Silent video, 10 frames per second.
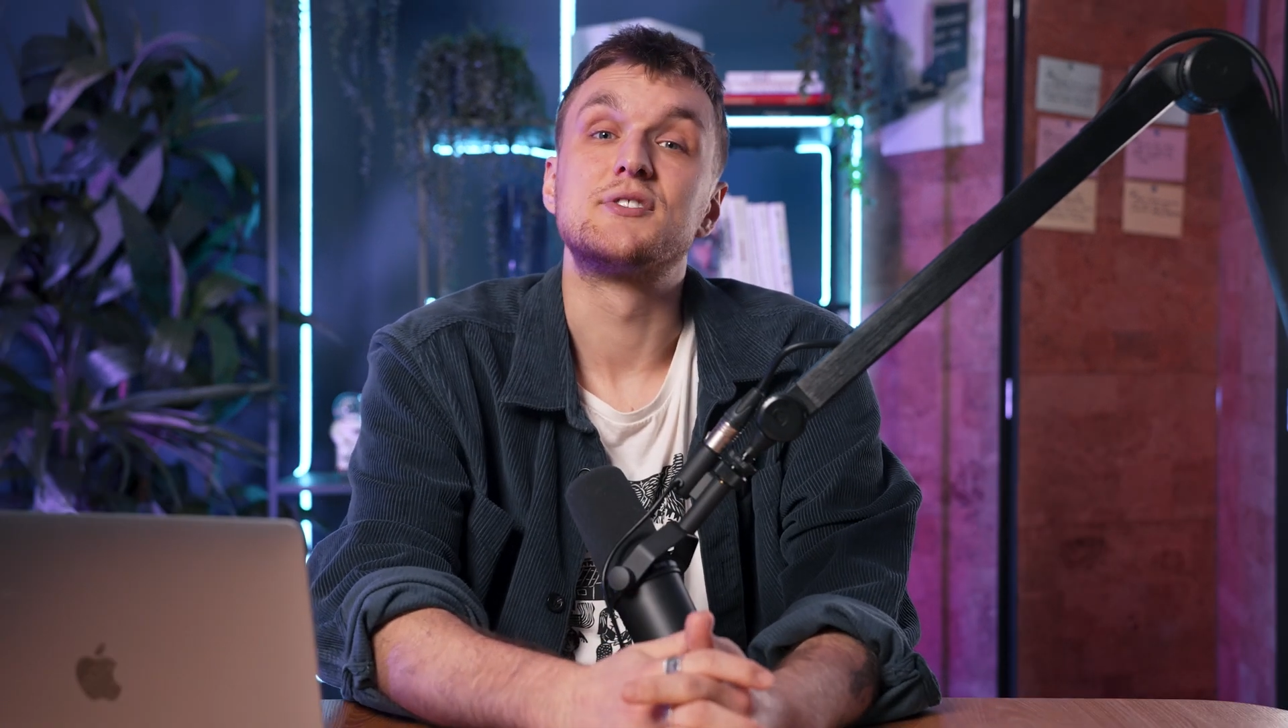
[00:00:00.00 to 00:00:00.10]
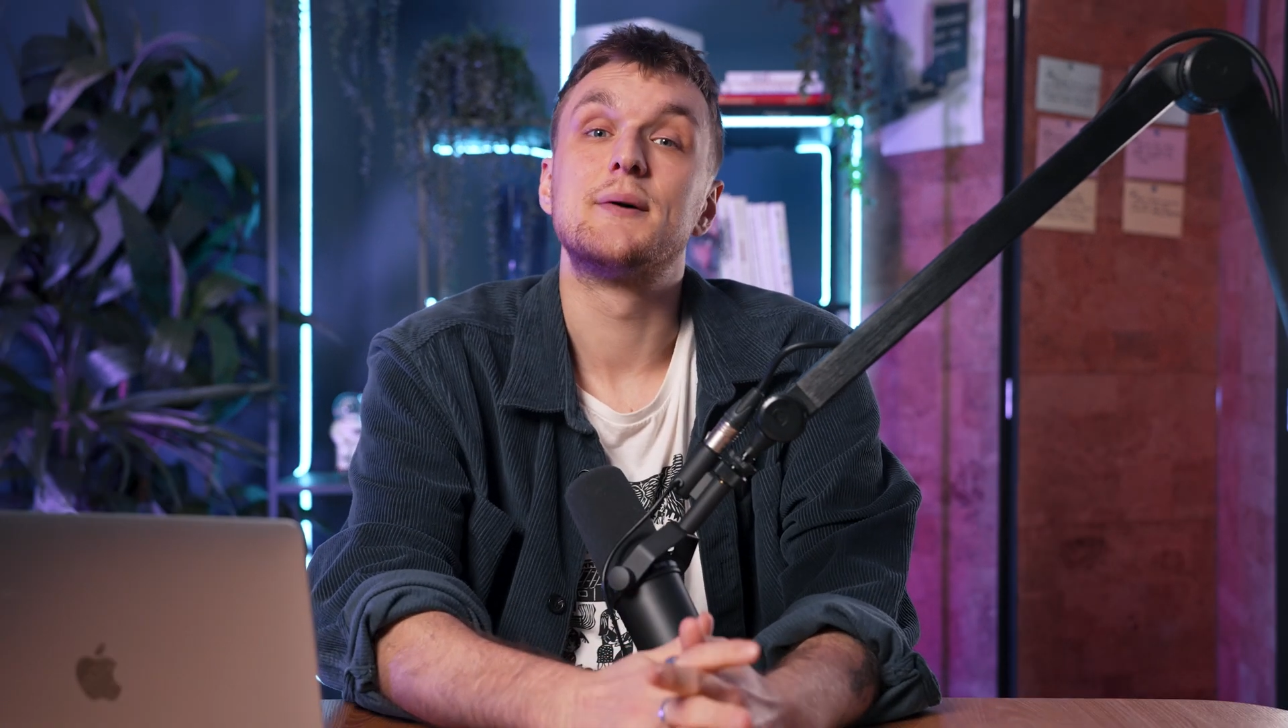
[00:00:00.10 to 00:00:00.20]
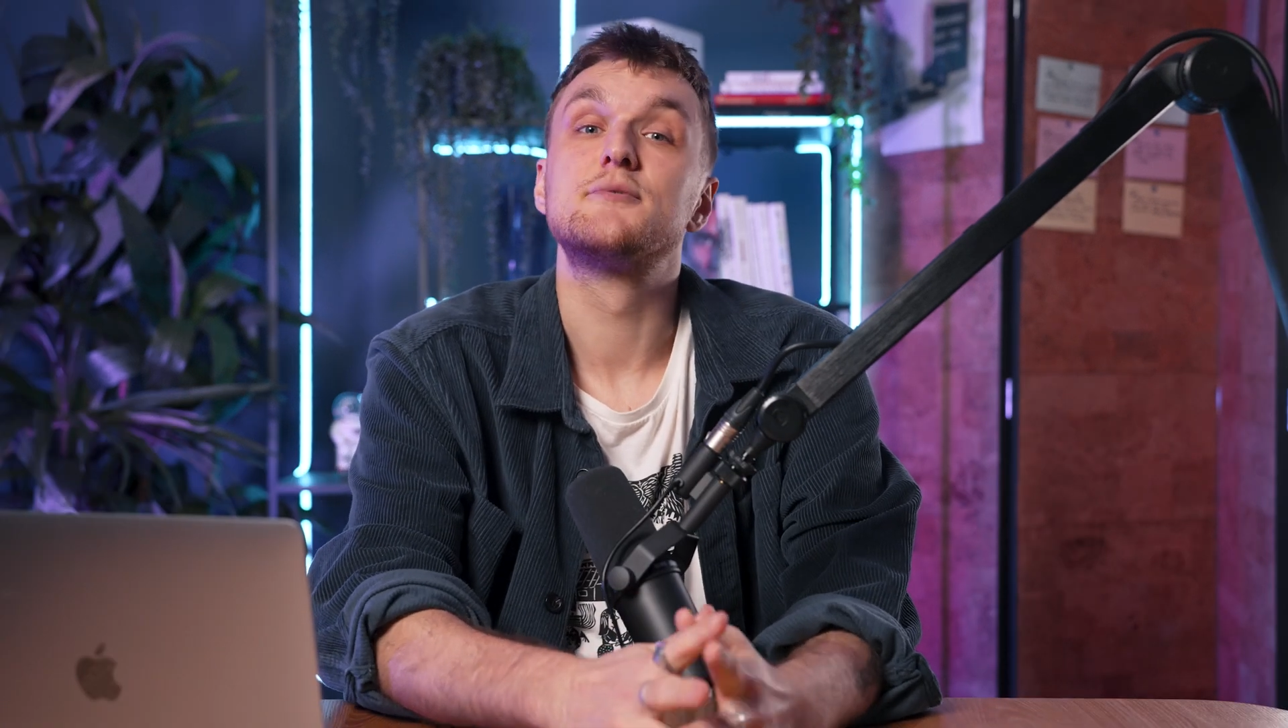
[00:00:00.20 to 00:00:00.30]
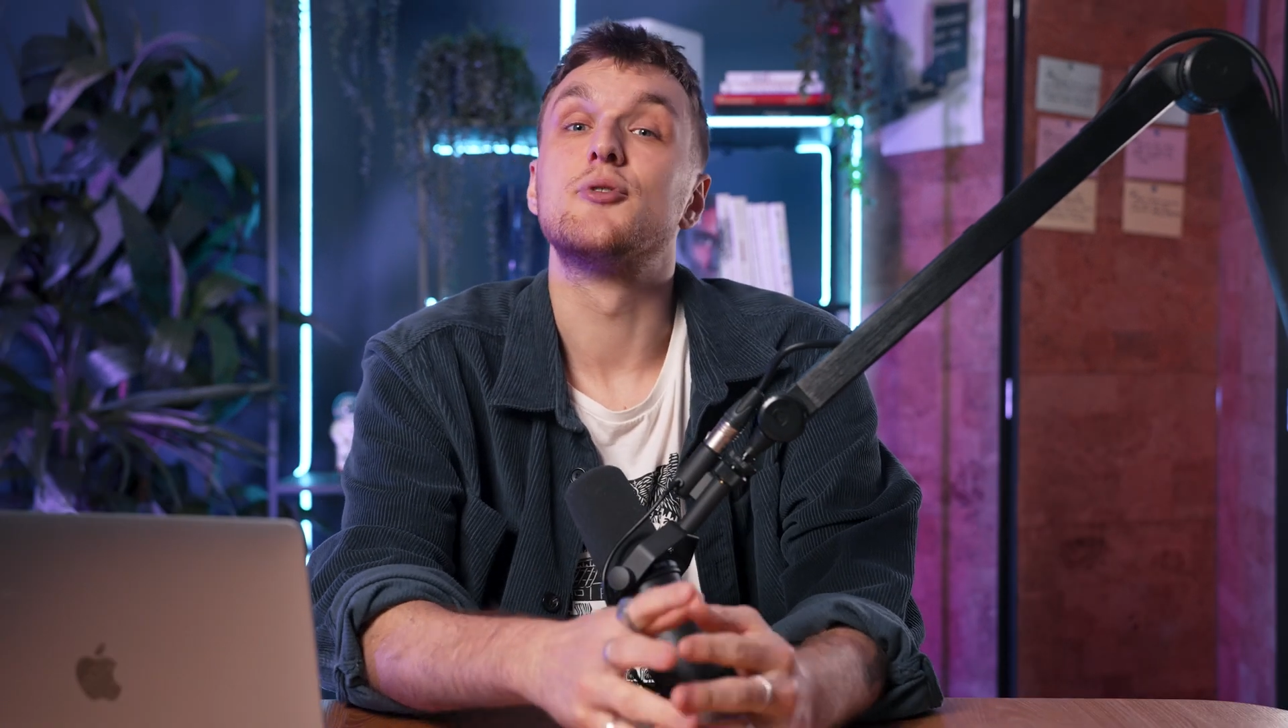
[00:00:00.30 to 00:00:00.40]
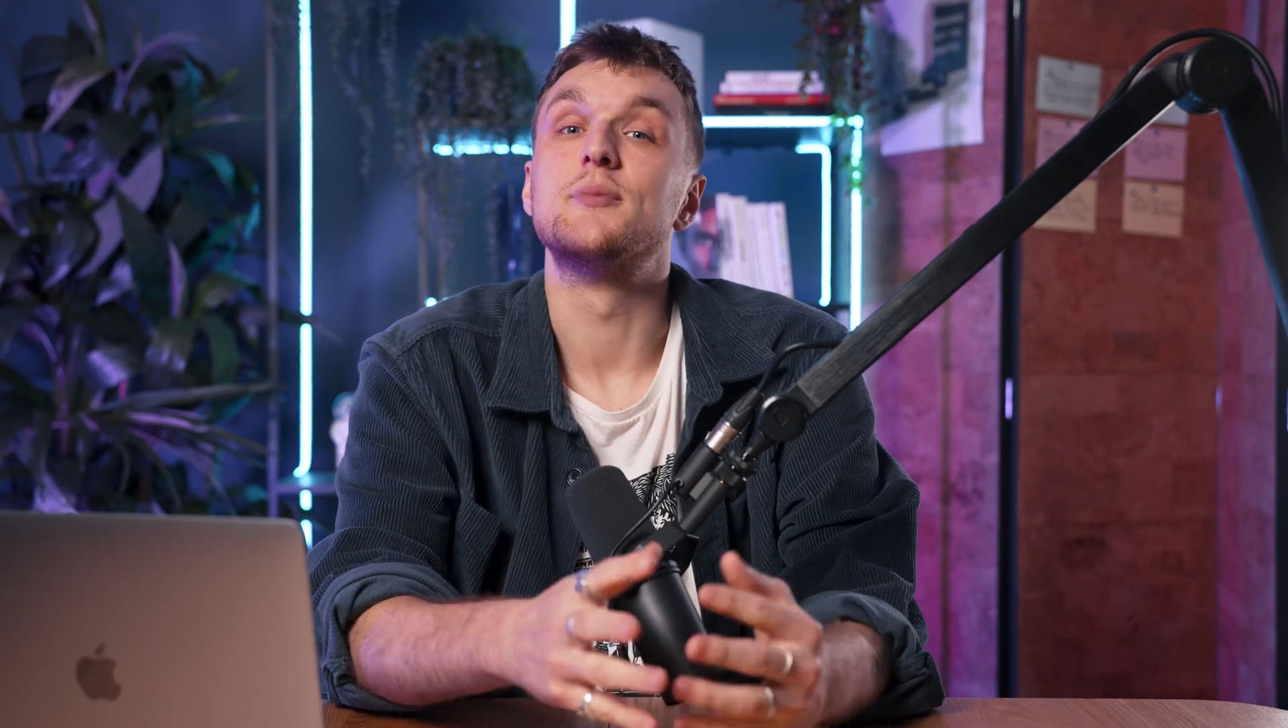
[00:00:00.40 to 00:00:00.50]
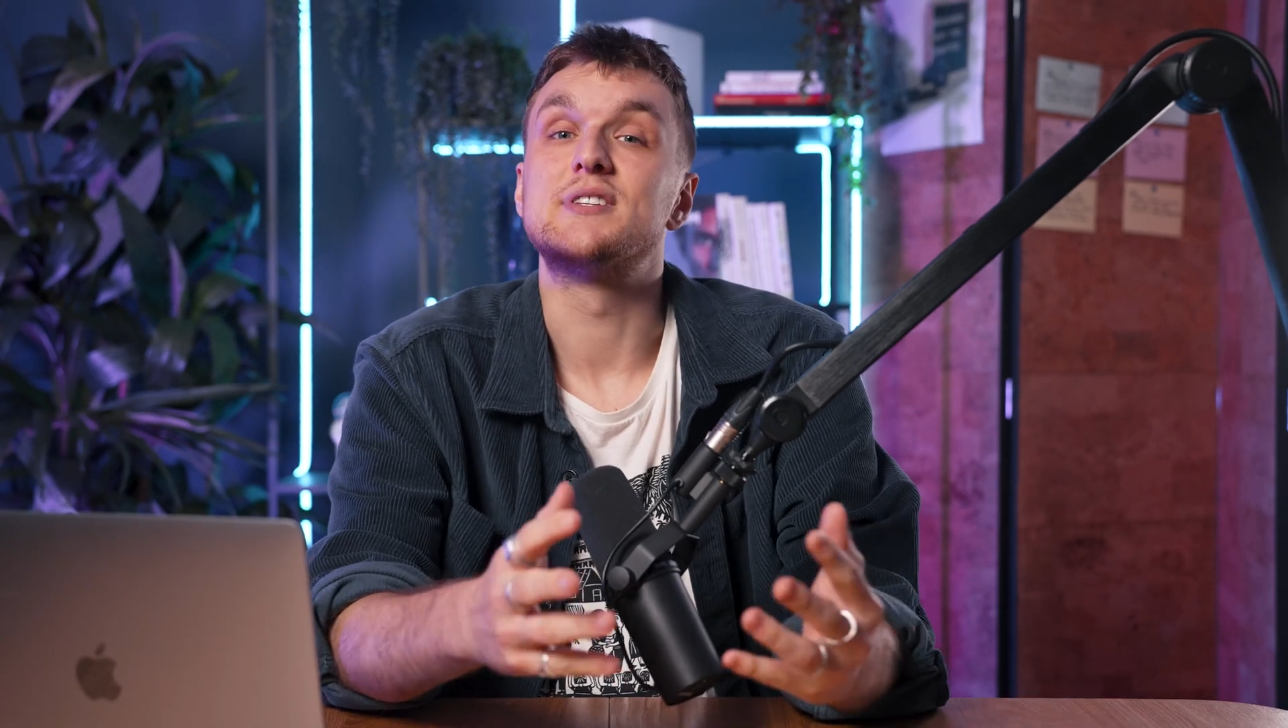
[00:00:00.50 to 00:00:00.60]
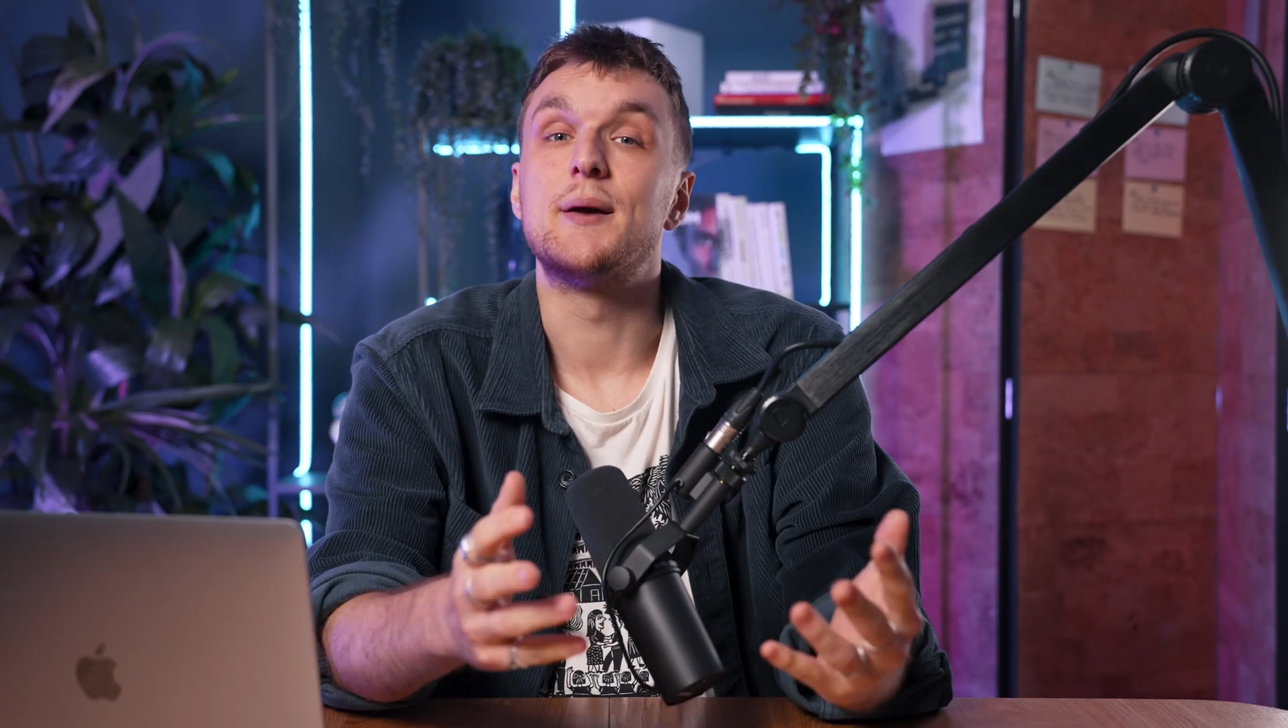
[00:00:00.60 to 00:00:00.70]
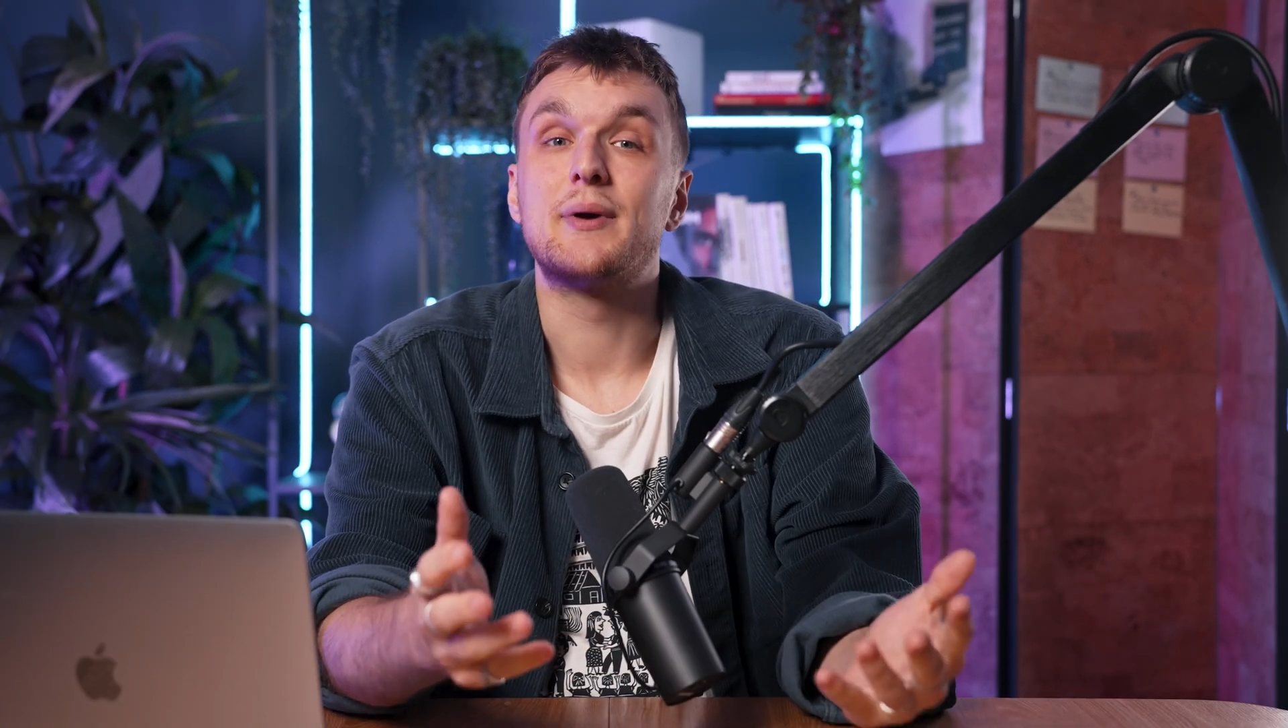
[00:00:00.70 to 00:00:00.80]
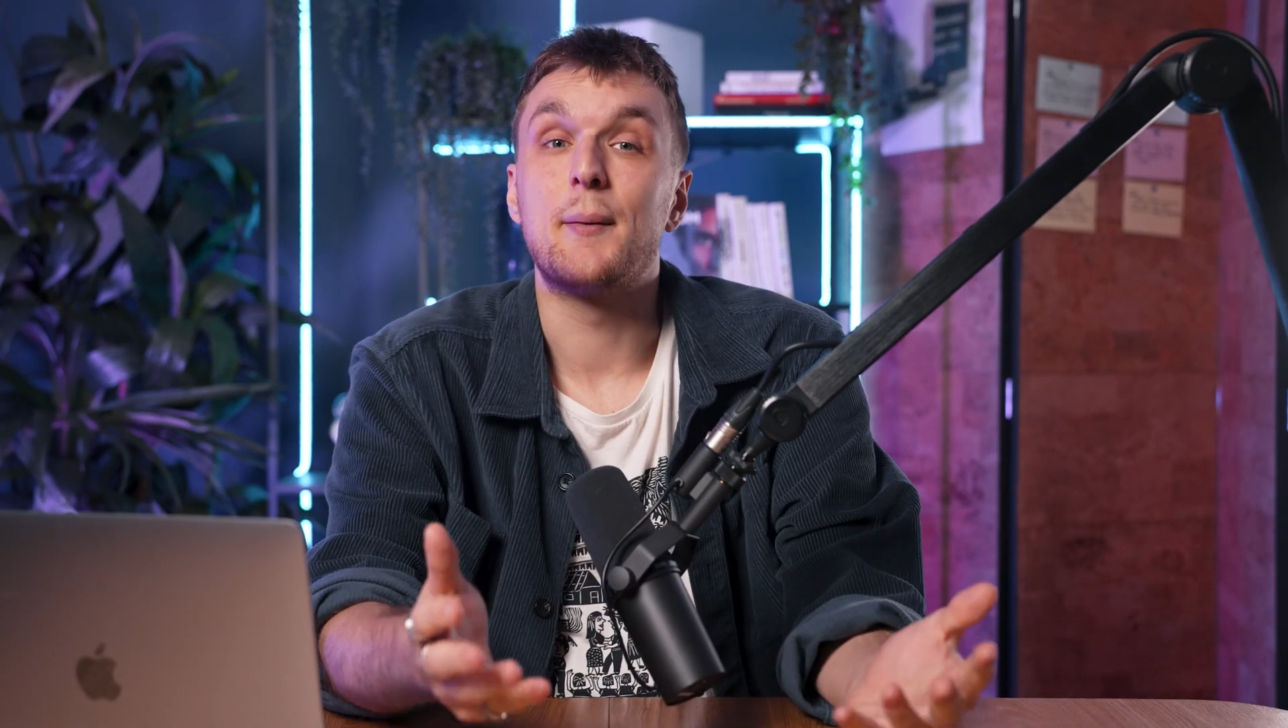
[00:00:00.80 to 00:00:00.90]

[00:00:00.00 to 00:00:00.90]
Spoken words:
steps from the same